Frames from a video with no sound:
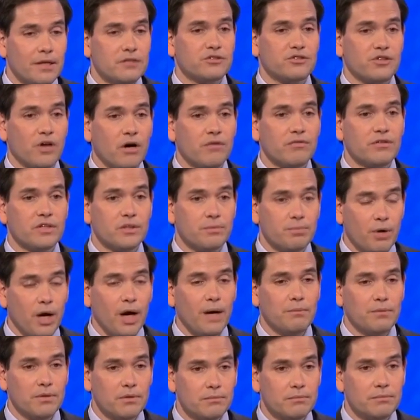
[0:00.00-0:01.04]
about solving the
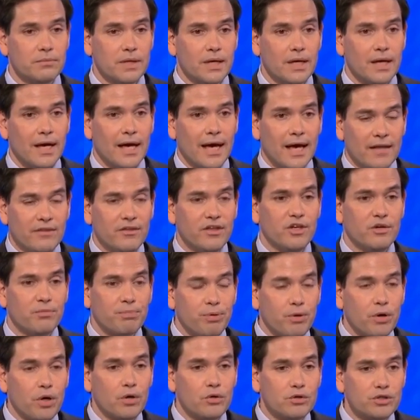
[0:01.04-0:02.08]
problem. And the
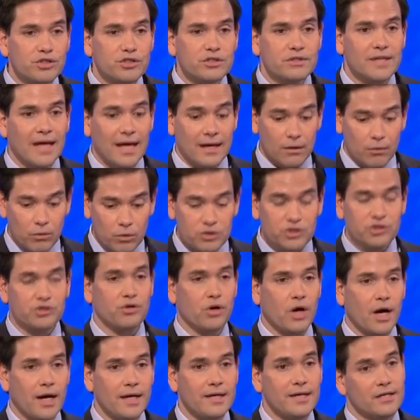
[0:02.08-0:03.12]
approach that was
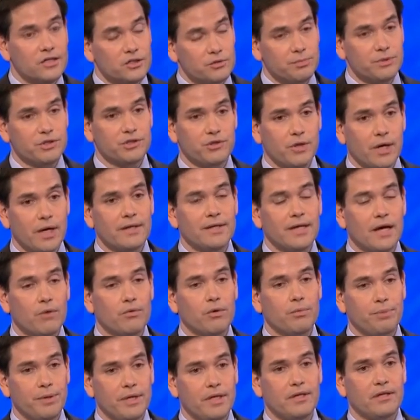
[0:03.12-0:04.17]
tried and has been tried now
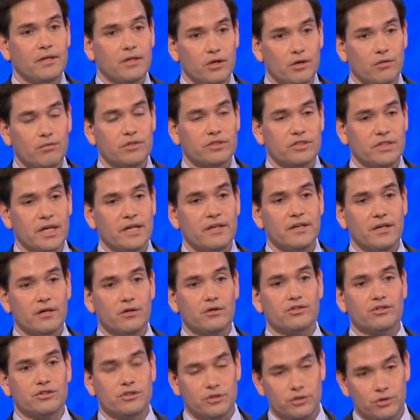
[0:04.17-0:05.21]
repeatedly over 10
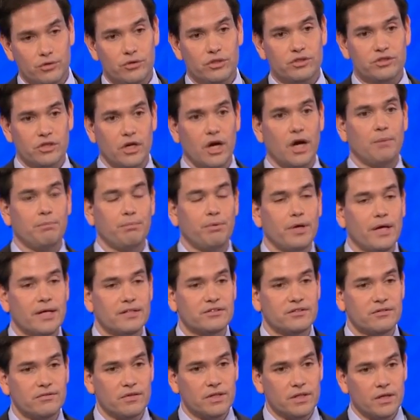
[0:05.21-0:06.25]
years to do this
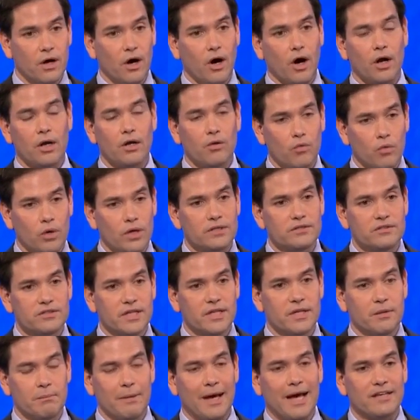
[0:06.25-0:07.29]
comprehensively all at once
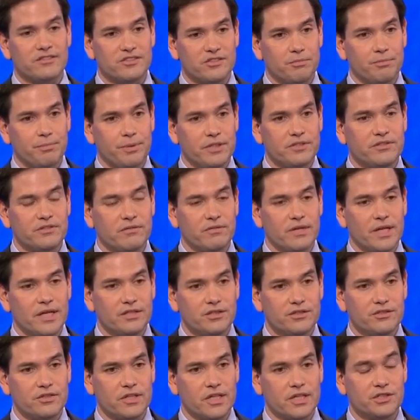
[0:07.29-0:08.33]
in a massive piece of
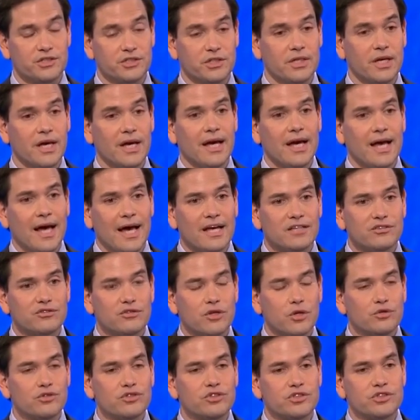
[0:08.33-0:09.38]
legislation has
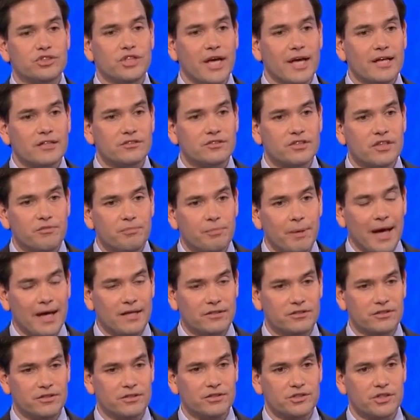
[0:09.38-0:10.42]
no chance of
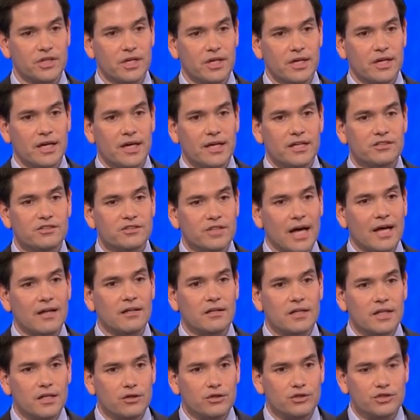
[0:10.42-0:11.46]
passage. It is
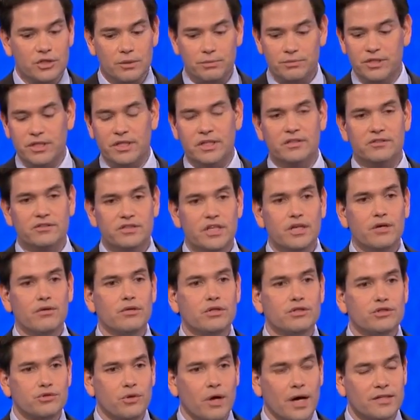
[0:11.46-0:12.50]
not leadership to continue
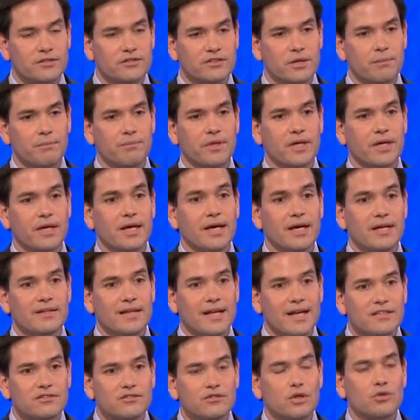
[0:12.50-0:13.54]
to try something
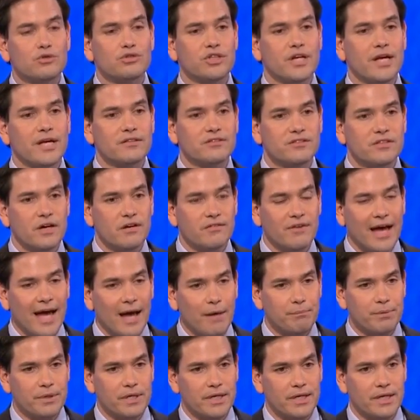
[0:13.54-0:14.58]
that has no chance of
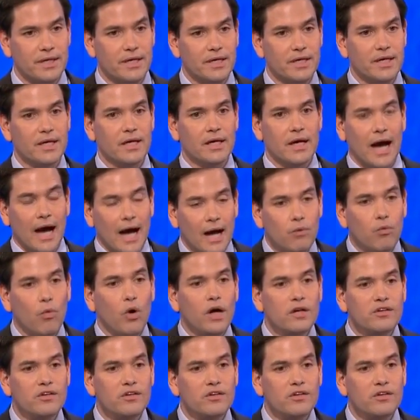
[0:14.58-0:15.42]
happening. I